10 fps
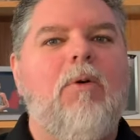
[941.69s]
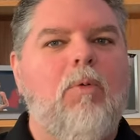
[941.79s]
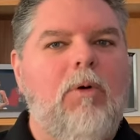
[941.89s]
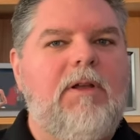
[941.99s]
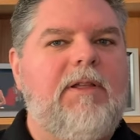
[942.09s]

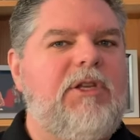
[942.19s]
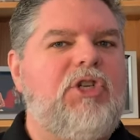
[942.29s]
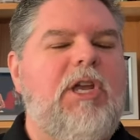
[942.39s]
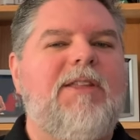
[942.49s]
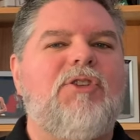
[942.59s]
really
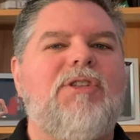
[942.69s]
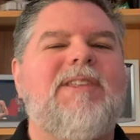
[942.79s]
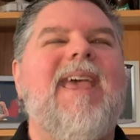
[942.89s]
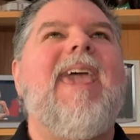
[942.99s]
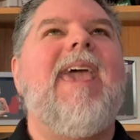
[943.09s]

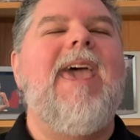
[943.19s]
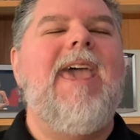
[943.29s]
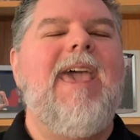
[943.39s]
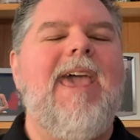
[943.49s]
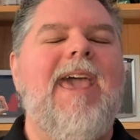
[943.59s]
changes
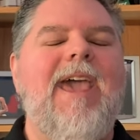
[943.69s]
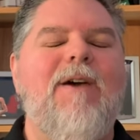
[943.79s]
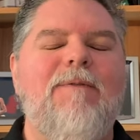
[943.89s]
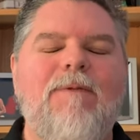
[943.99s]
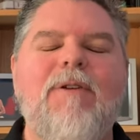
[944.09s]

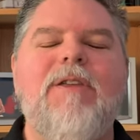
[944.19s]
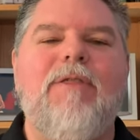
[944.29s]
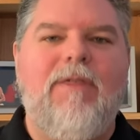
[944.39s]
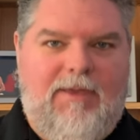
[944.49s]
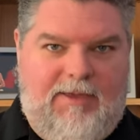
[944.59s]

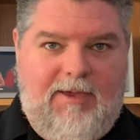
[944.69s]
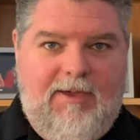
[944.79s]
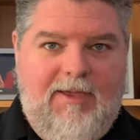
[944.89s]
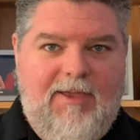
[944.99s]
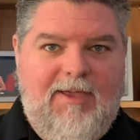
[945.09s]
everything
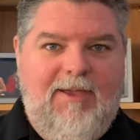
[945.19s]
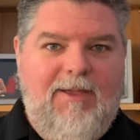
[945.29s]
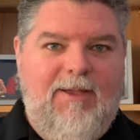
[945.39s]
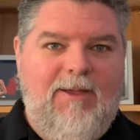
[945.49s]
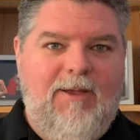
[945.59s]

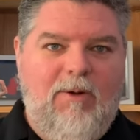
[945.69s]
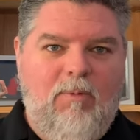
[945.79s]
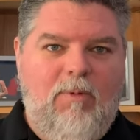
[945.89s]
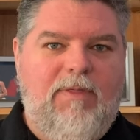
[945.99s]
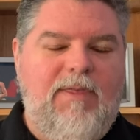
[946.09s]

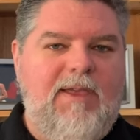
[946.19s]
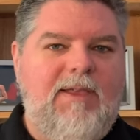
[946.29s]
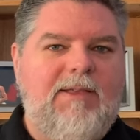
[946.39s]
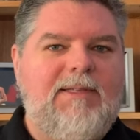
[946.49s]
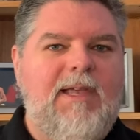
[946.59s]
with
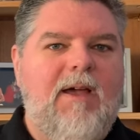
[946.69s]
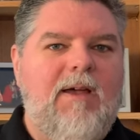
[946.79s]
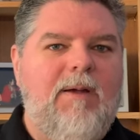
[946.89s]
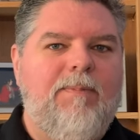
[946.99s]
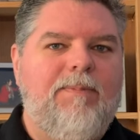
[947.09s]
these
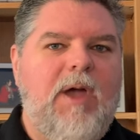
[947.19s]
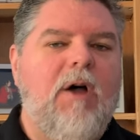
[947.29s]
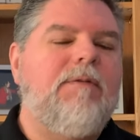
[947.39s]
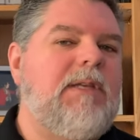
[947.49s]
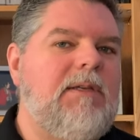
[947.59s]

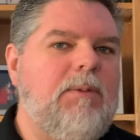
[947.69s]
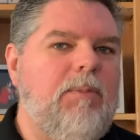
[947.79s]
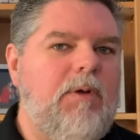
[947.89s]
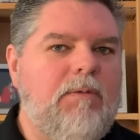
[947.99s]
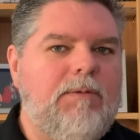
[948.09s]
offseason
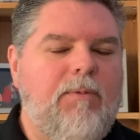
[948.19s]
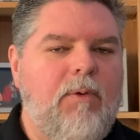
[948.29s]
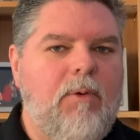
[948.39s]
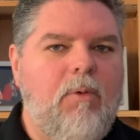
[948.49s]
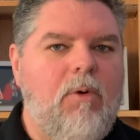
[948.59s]
moves
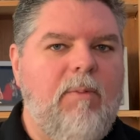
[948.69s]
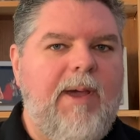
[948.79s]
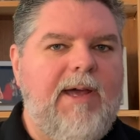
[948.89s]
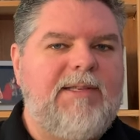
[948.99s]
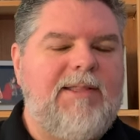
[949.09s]
for
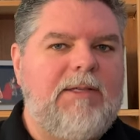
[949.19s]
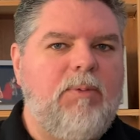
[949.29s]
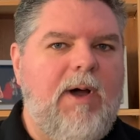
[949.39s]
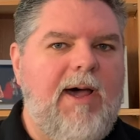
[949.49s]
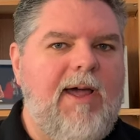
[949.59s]
quarterbacks. And that's
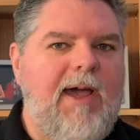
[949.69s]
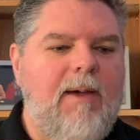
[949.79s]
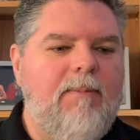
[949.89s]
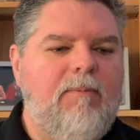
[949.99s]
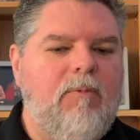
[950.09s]
why
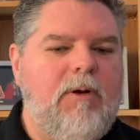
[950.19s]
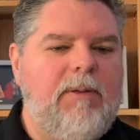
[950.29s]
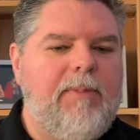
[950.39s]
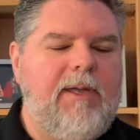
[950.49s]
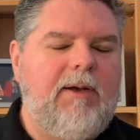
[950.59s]
I'm
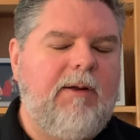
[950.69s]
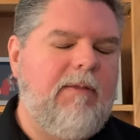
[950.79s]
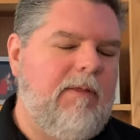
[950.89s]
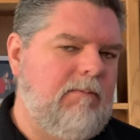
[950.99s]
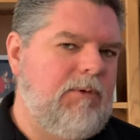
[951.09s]
really beginning
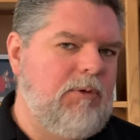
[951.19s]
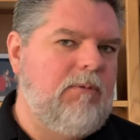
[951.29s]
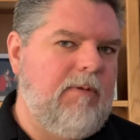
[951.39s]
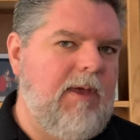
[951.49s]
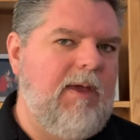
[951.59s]
to
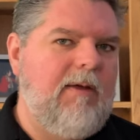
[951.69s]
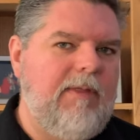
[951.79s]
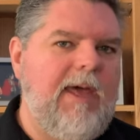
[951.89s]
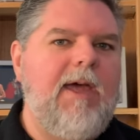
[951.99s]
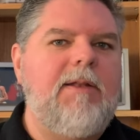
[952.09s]
think
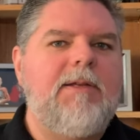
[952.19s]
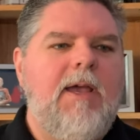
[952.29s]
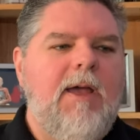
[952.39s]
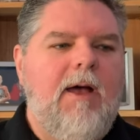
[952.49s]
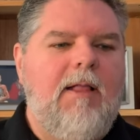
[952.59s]
that
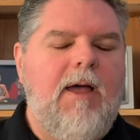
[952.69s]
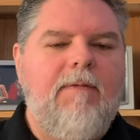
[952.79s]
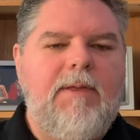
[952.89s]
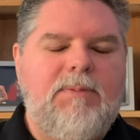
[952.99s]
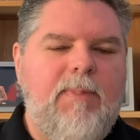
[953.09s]
a lot
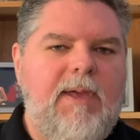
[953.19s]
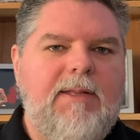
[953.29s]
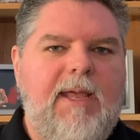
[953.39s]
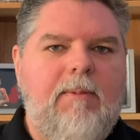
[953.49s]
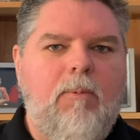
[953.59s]
of these big
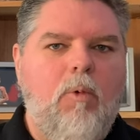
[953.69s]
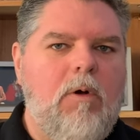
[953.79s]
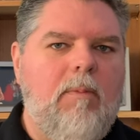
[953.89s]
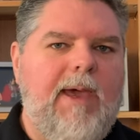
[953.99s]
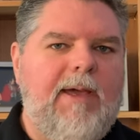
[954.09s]
name
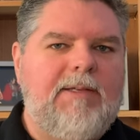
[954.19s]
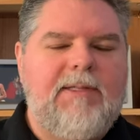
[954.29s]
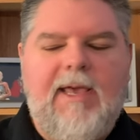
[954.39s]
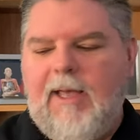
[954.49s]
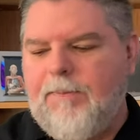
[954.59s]
quarterbacks
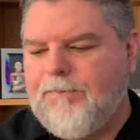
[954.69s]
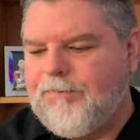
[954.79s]
that